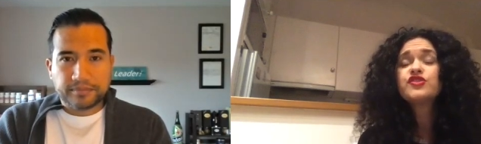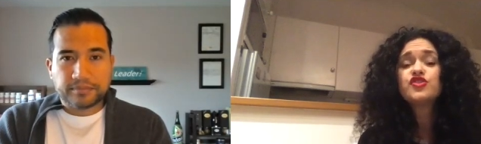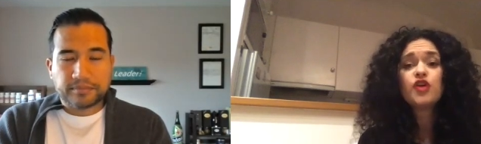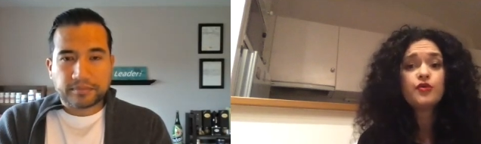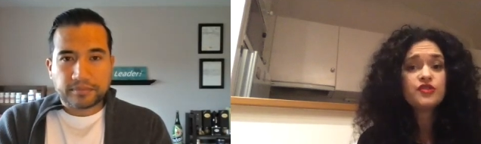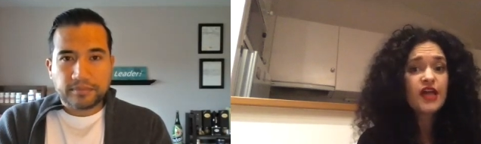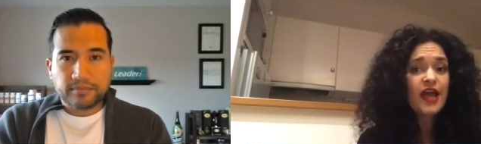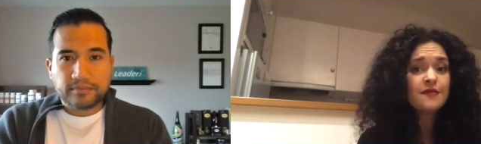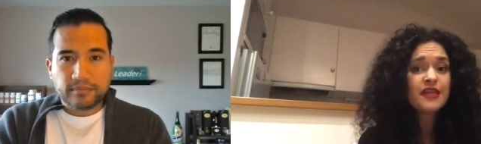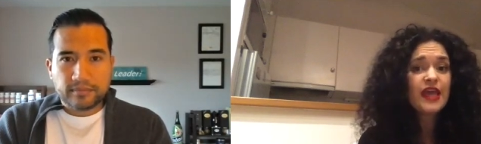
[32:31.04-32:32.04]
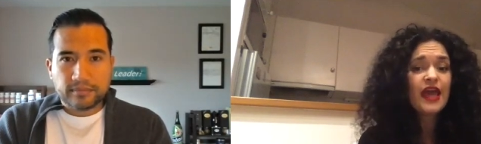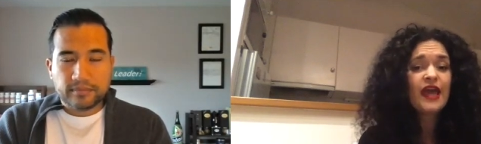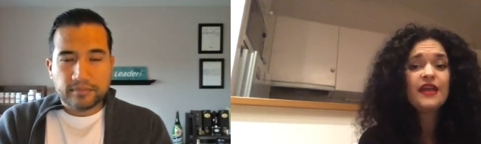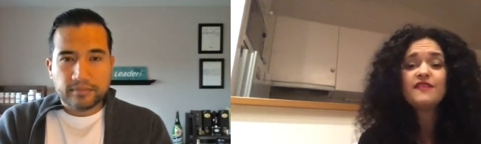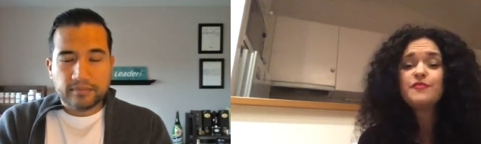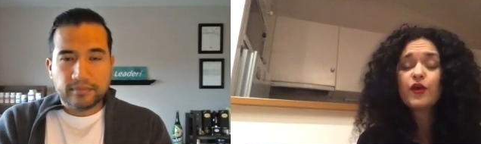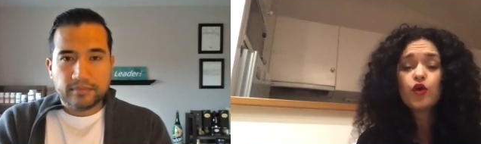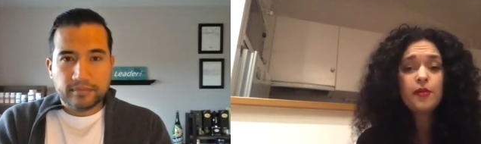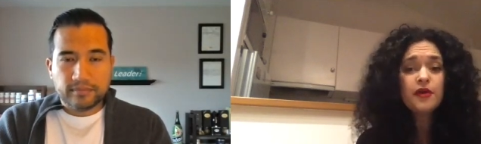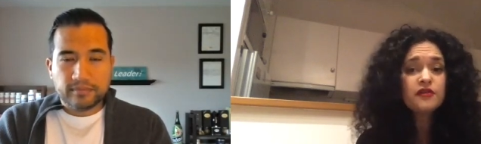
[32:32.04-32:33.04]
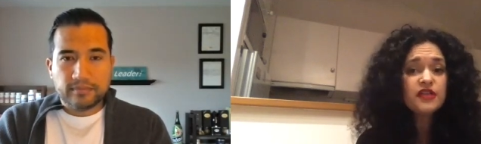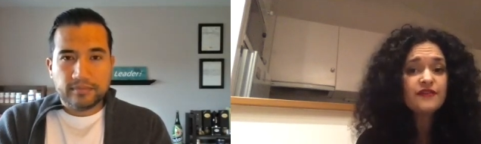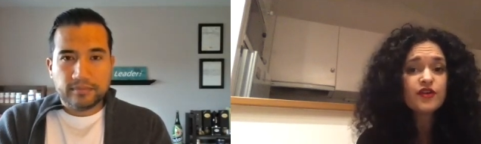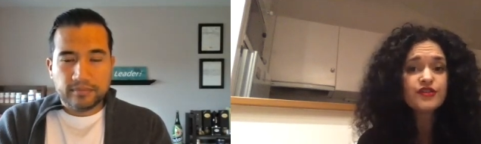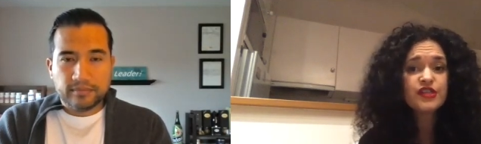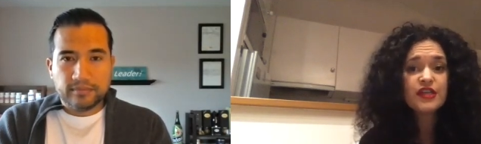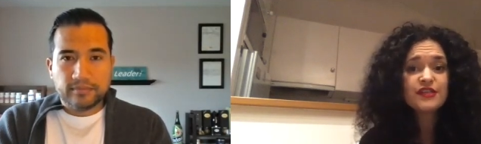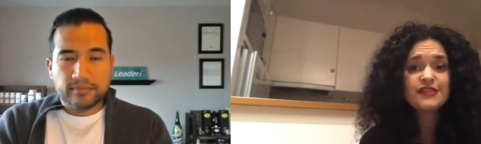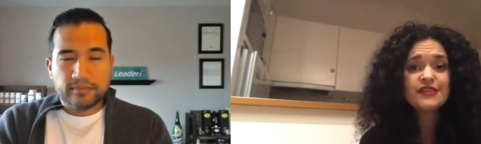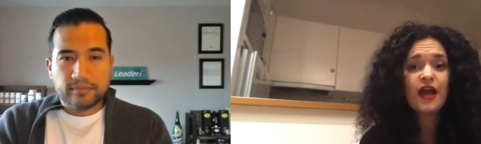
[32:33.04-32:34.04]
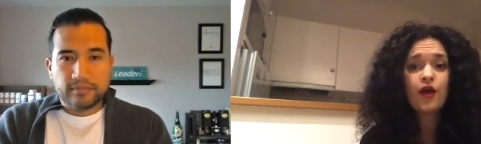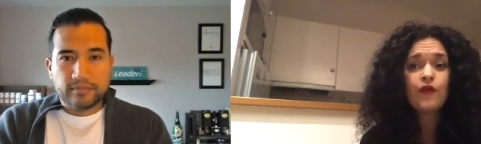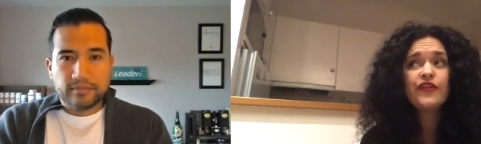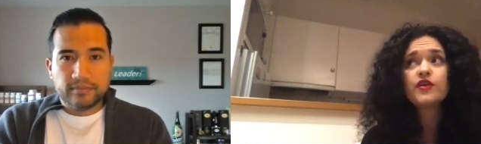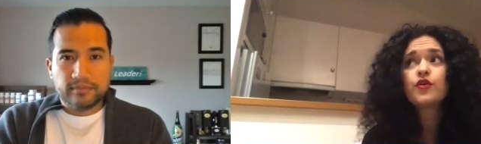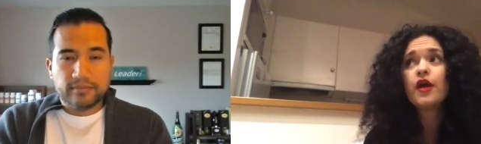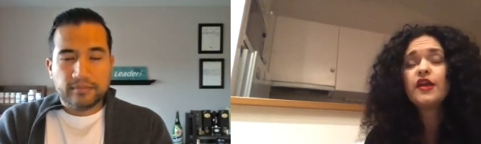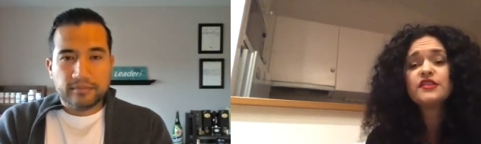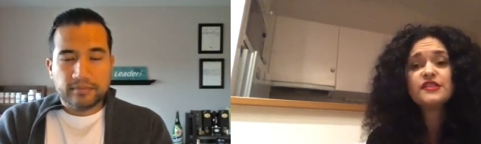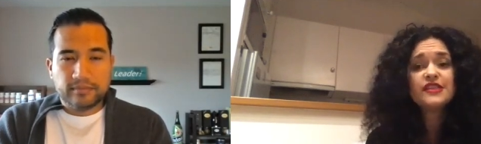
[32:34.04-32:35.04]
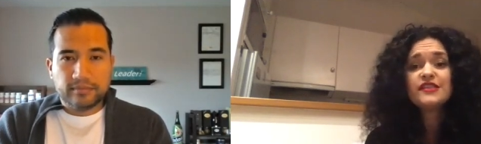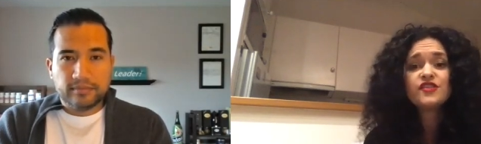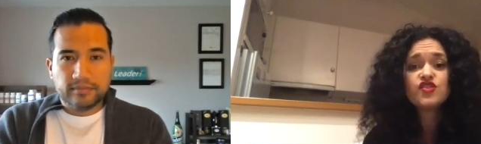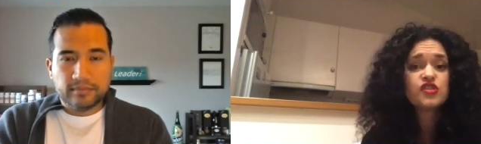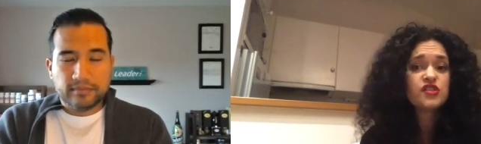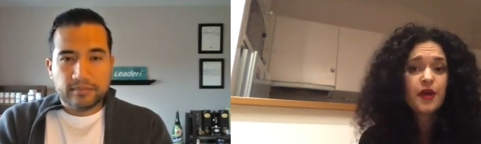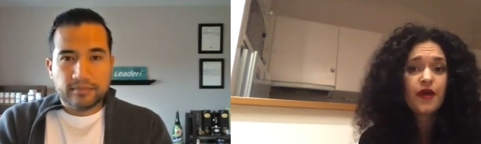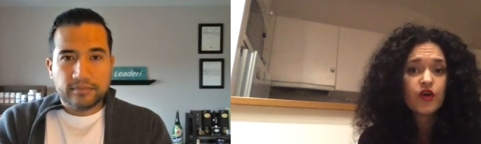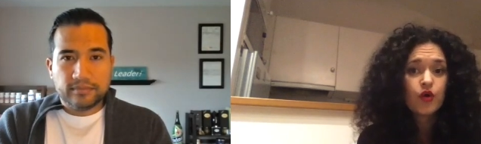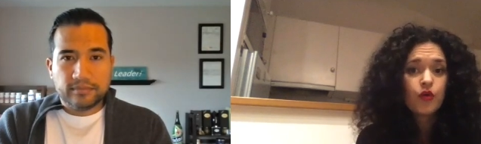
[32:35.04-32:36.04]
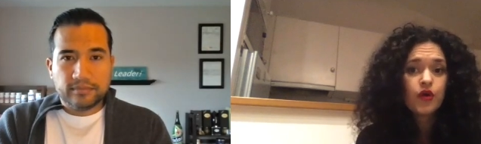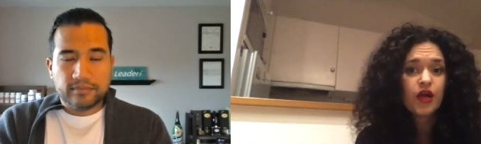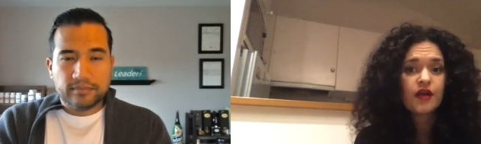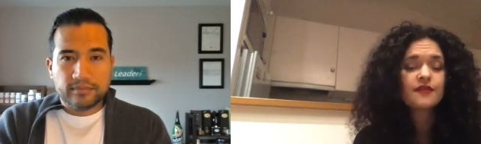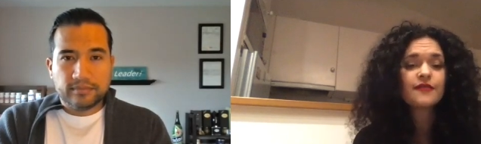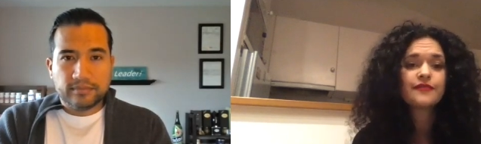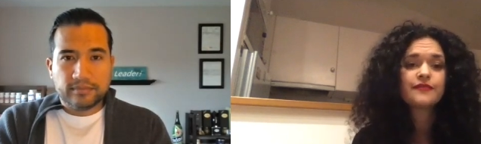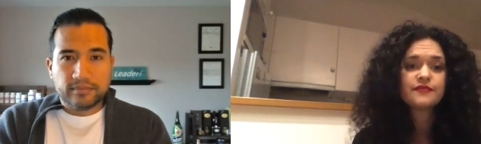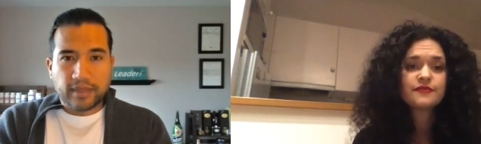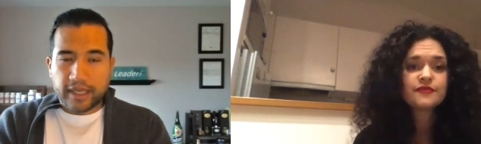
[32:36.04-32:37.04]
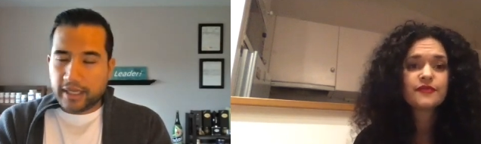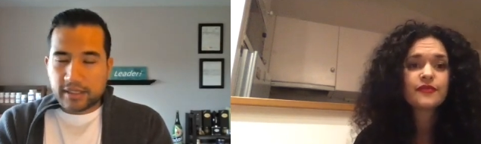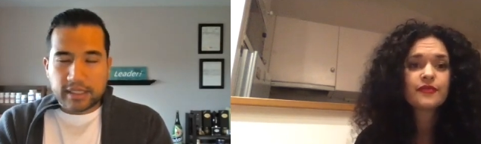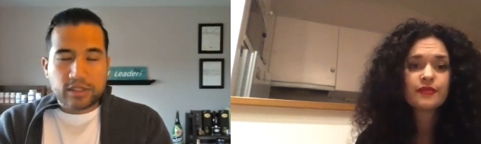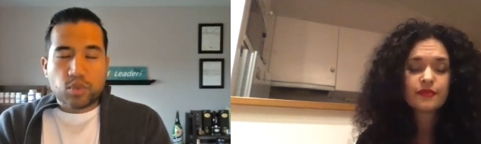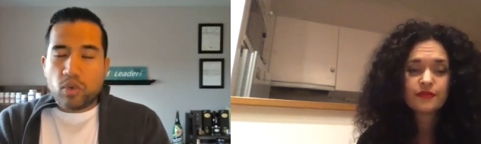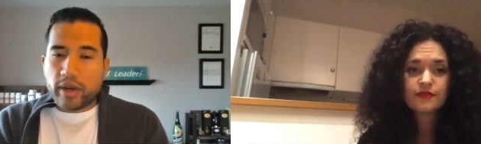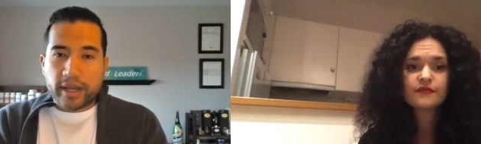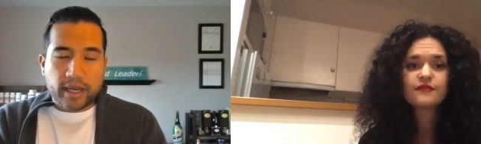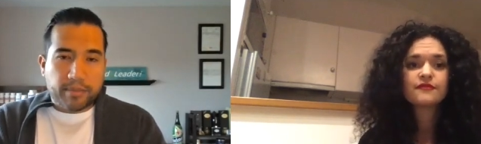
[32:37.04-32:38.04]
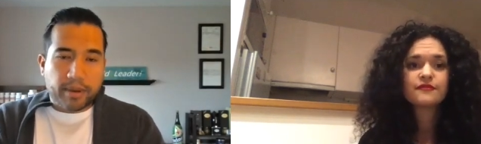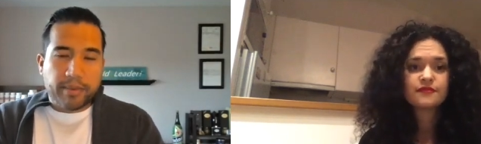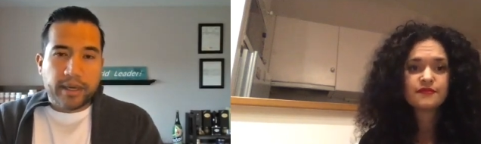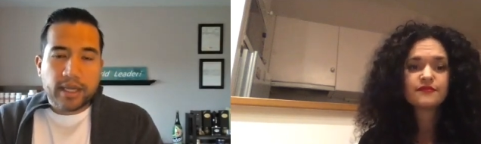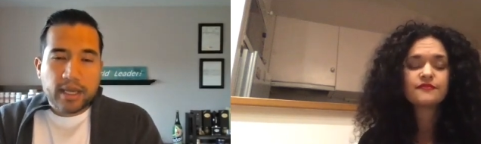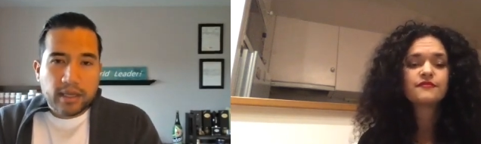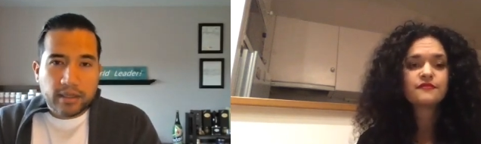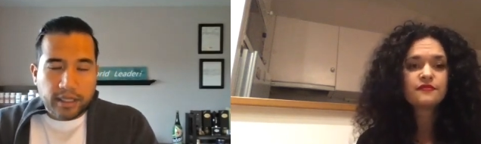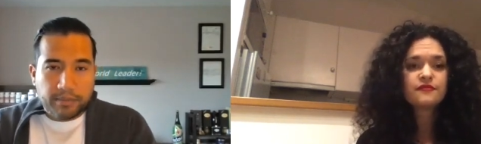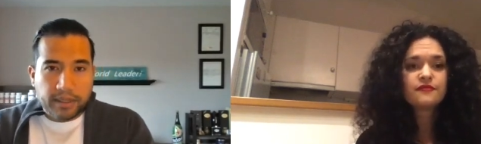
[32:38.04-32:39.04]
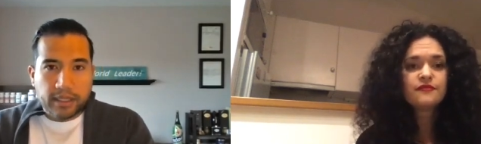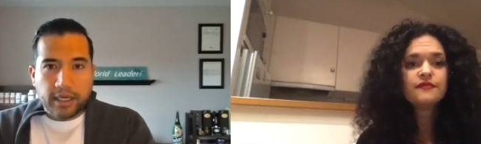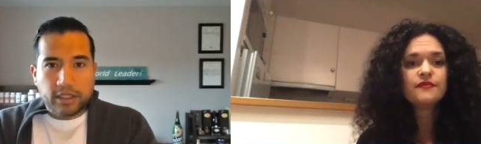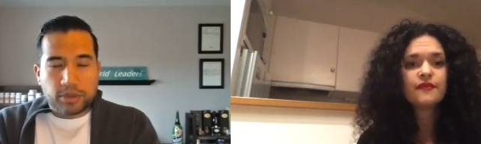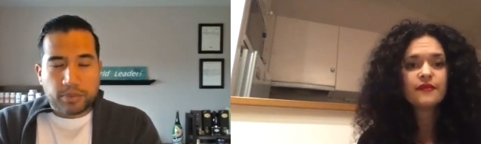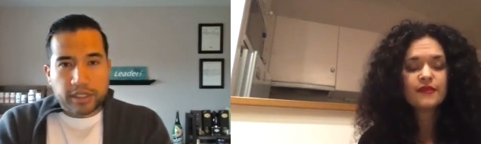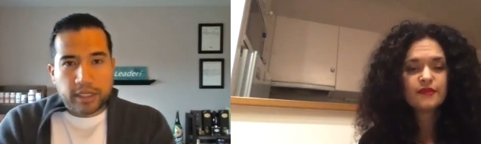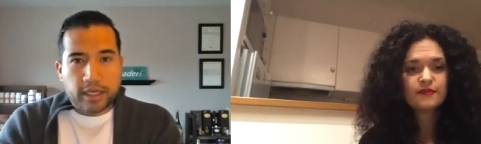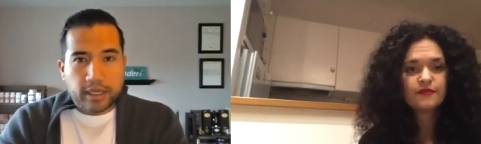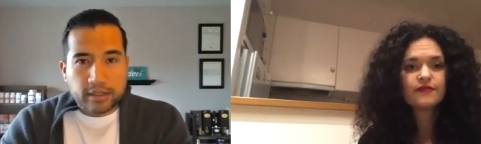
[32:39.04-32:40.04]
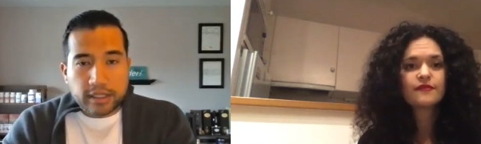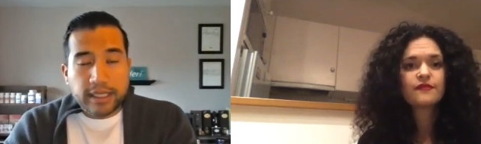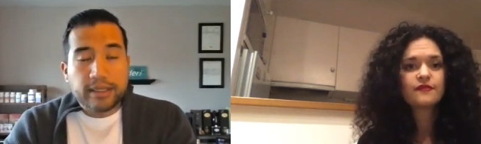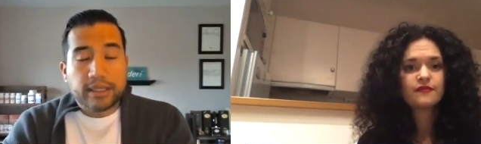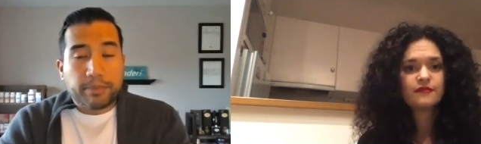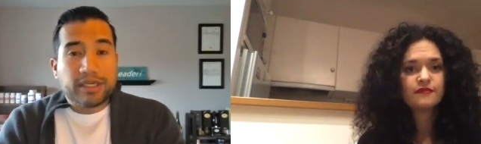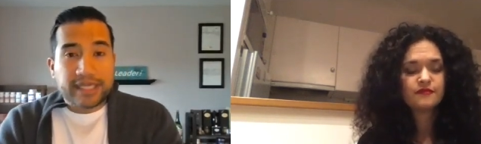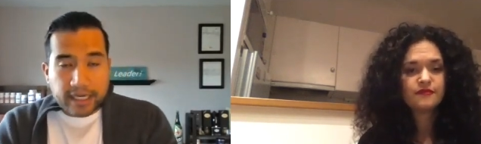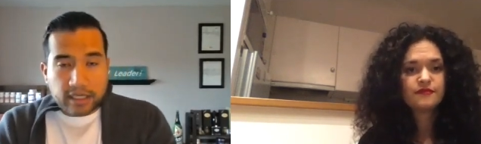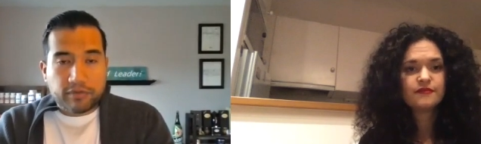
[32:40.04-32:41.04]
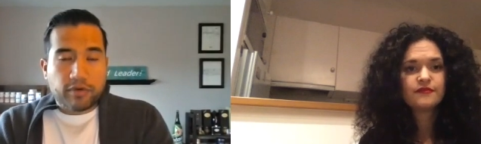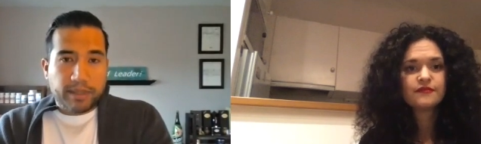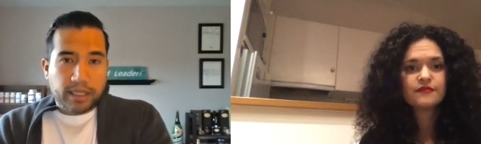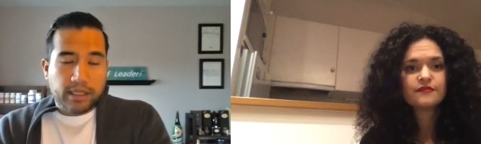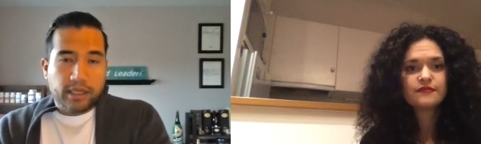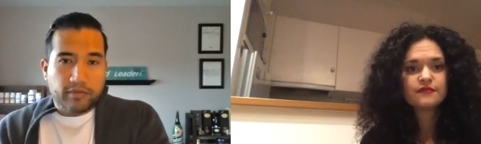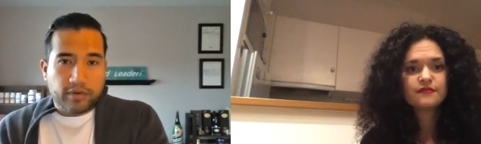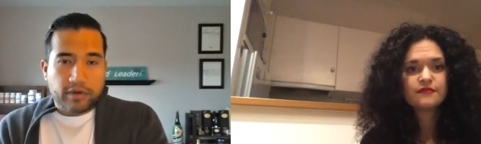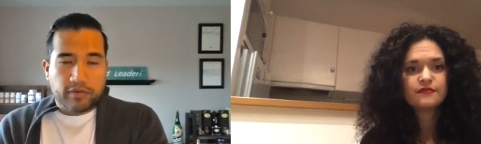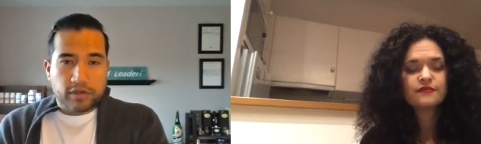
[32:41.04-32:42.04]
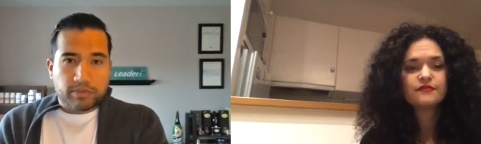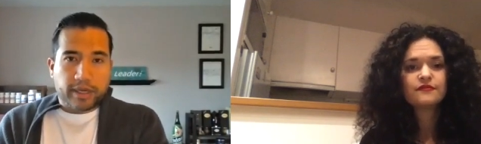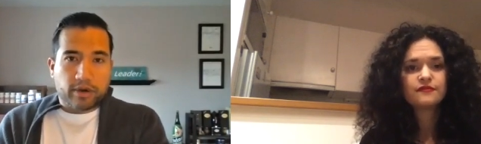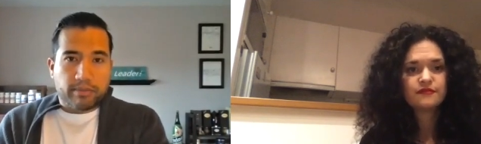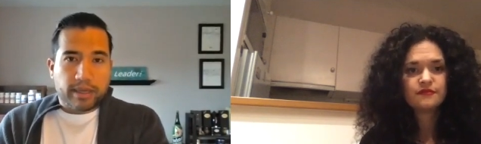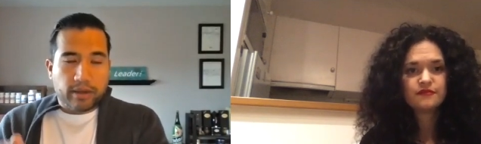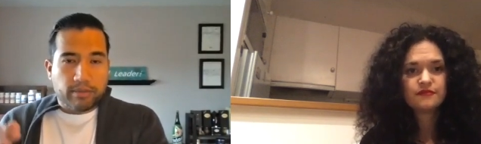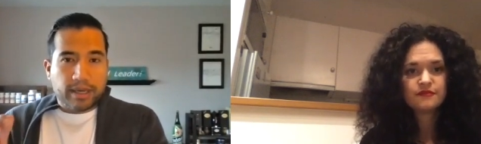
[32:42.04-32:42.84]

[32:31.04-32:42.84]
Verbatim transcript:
Speaker 1: has shown time and again if microbial diversity is down, then chronic disease is just around the corner.
Speaker 2: It is. It's way up. I mean, the ability to uh, the the protective ability of a diverse microbiome